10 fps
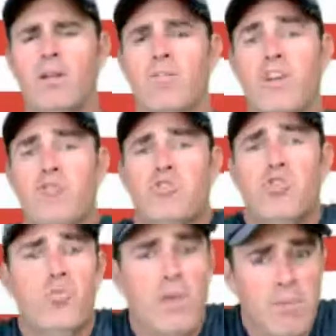If there was
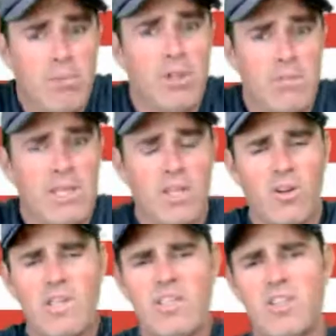2 people, it'd be a little
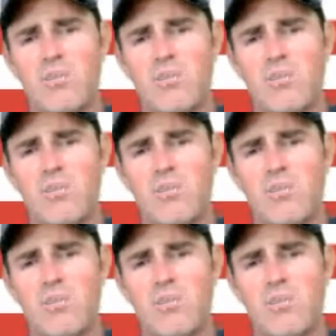easier.